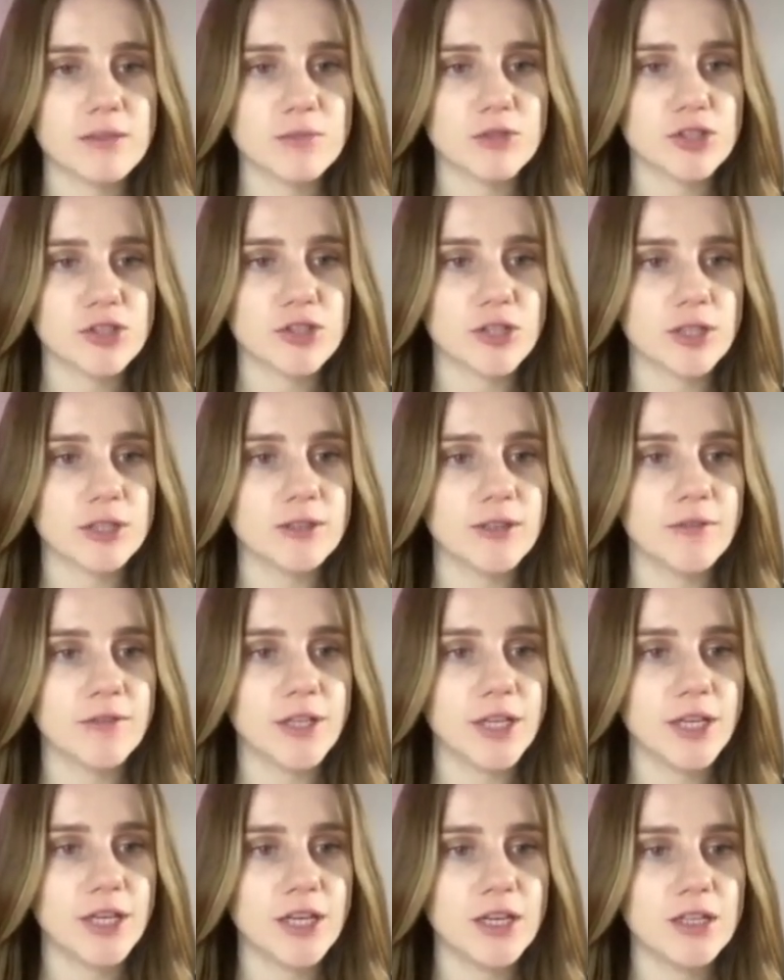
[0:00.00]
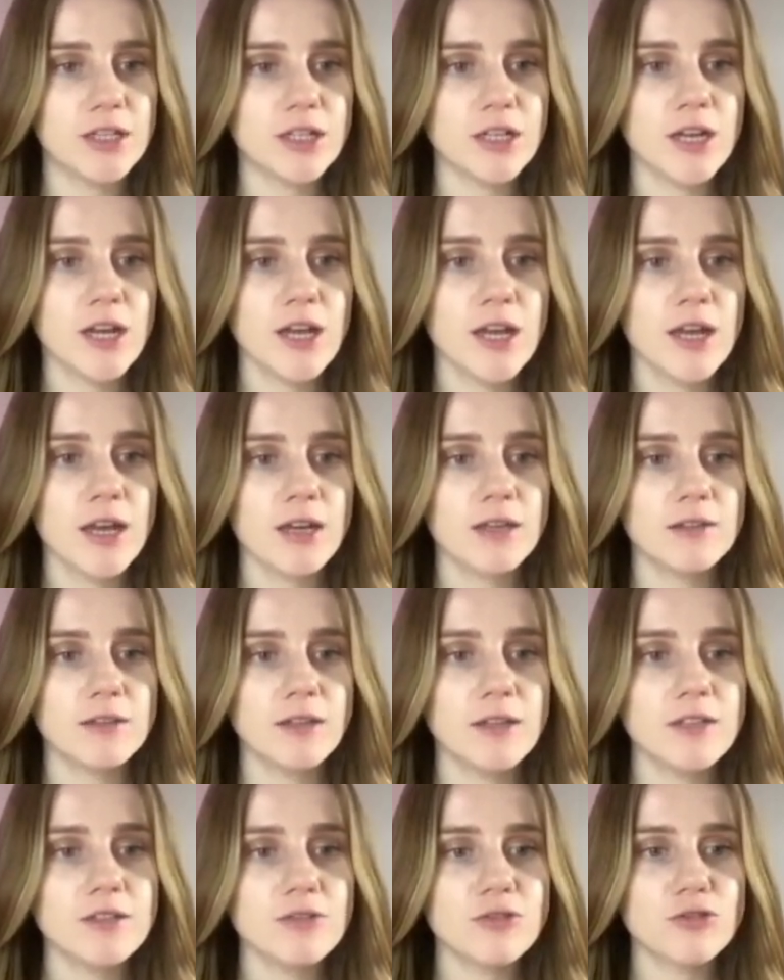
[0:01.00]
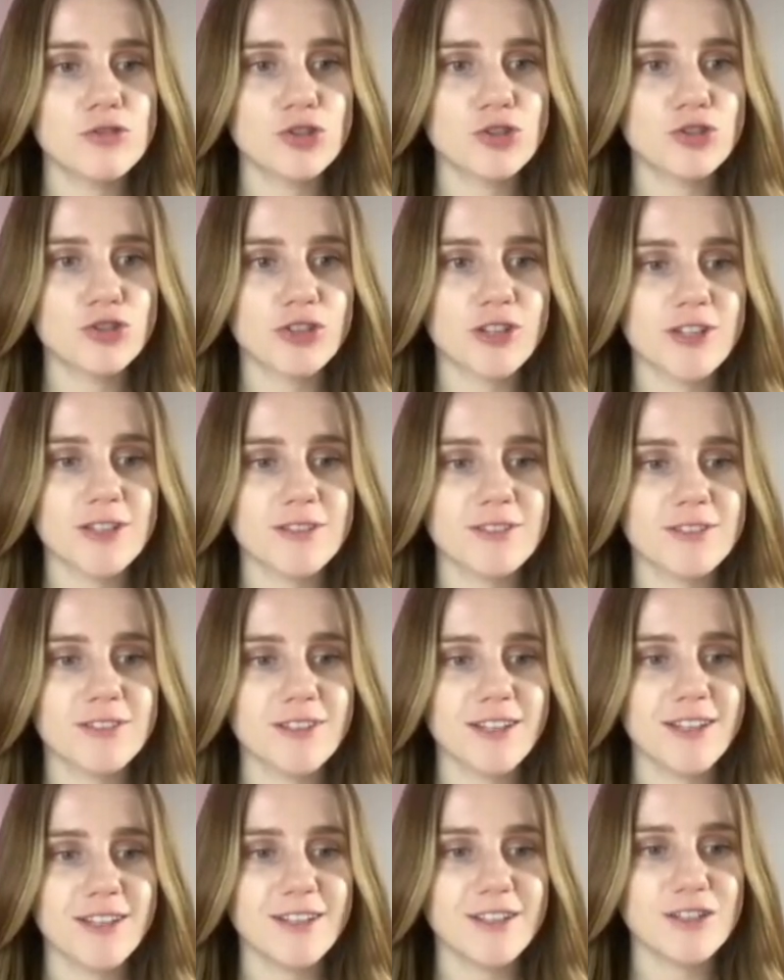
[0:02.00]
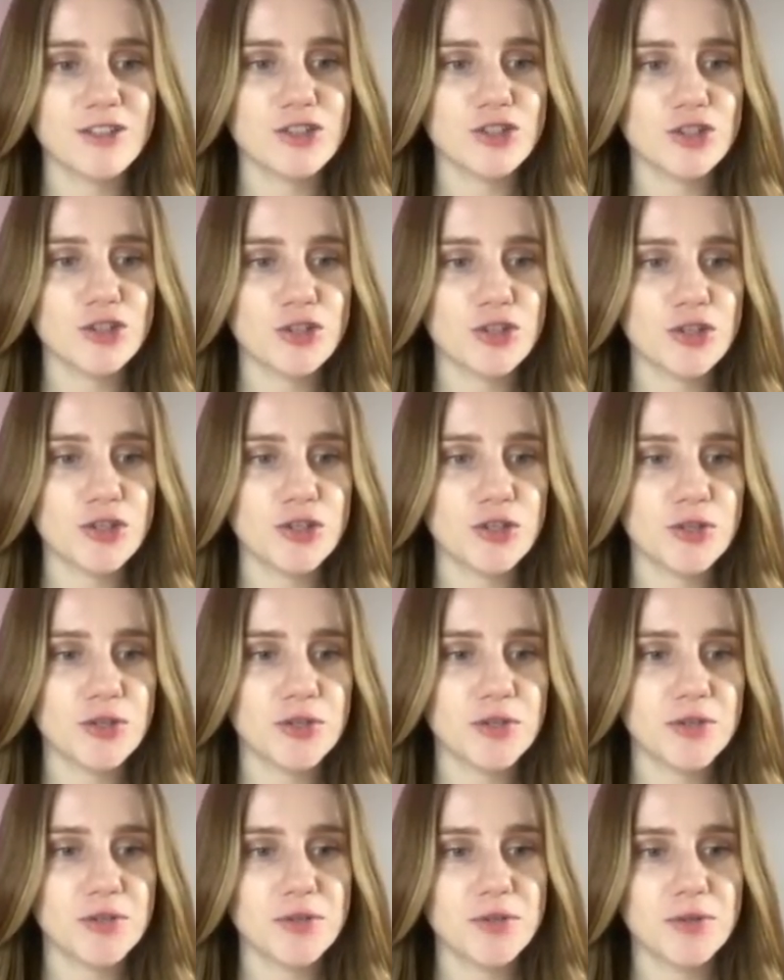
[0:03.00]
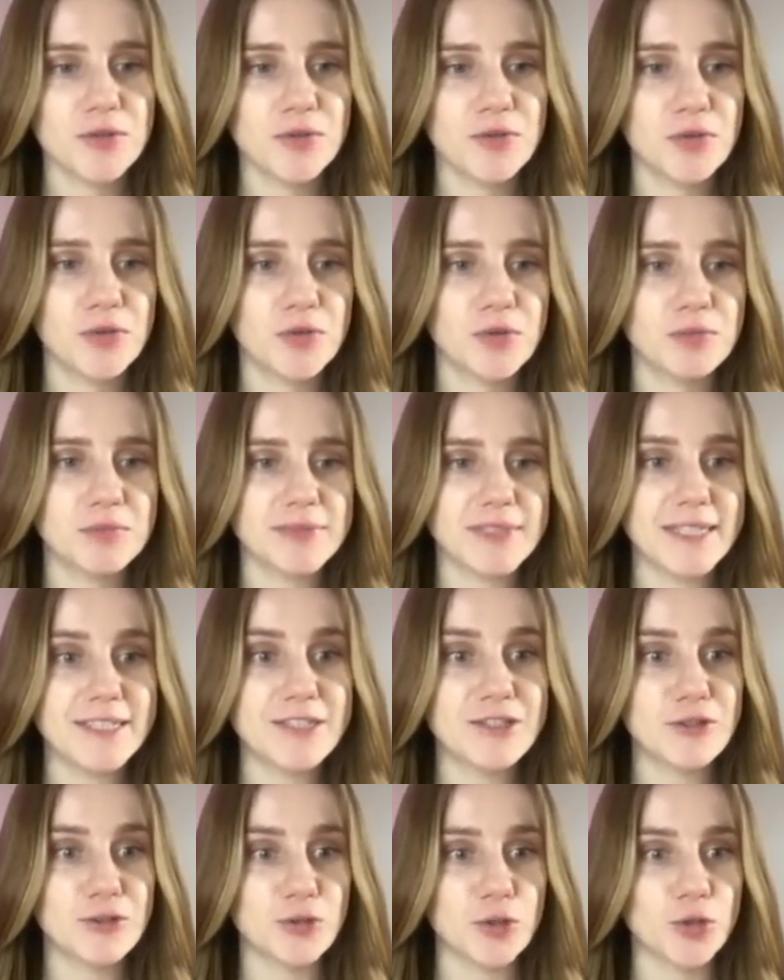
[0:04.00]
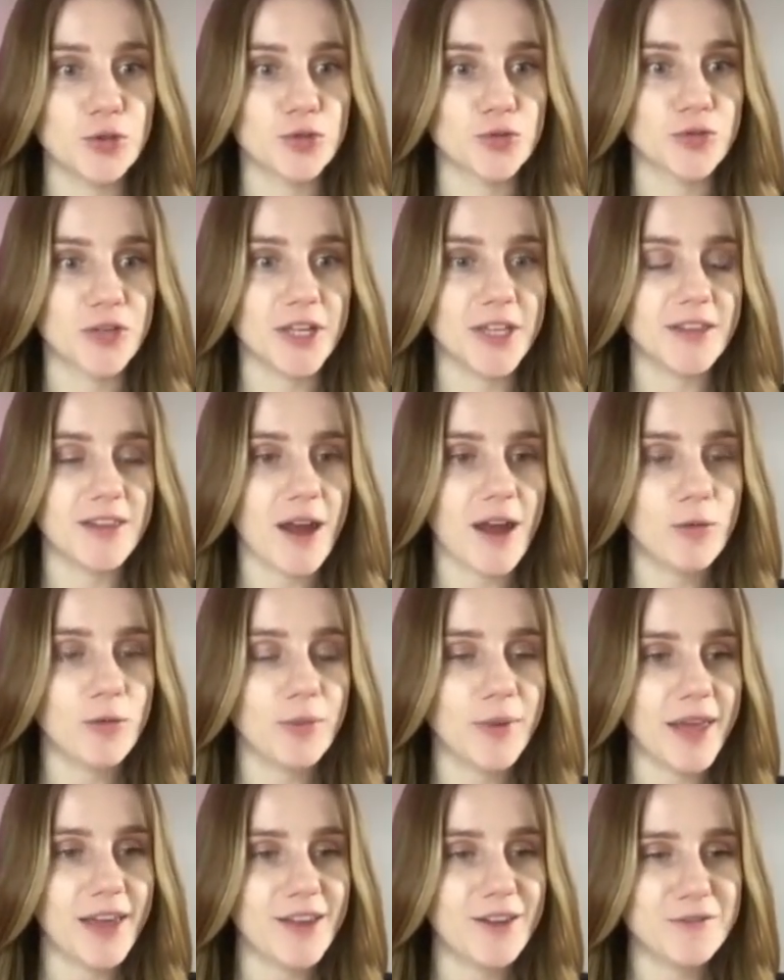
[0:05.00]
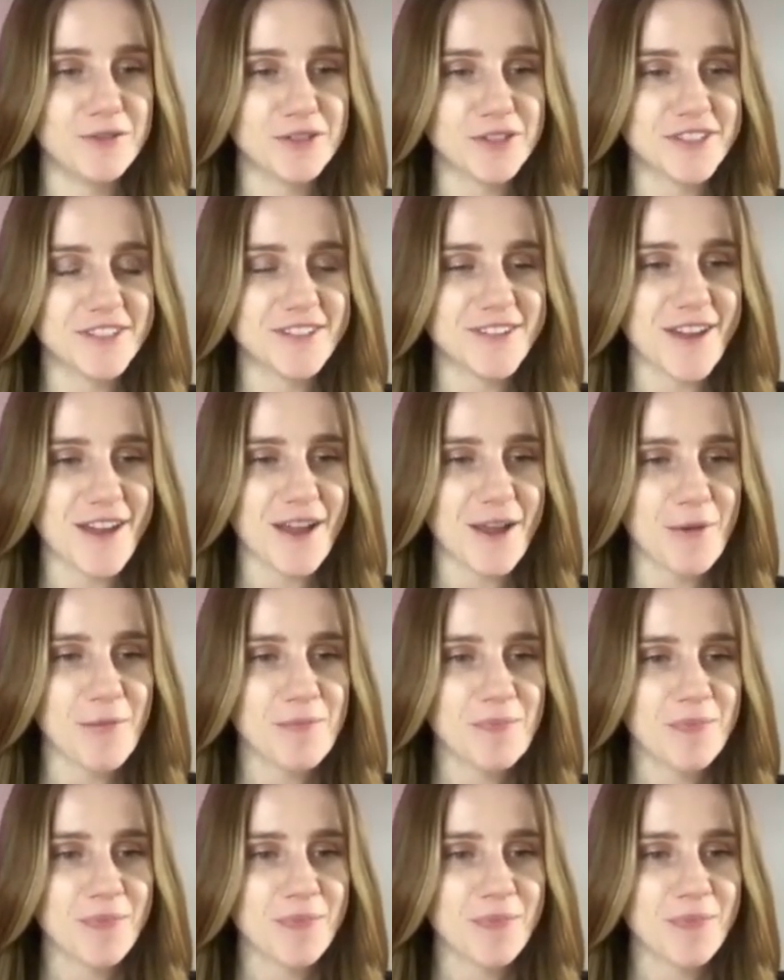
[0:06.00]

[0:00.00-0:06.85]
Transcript: I'm just going to leave it here, and let's translate it to, let's do Greek. That will be interesting.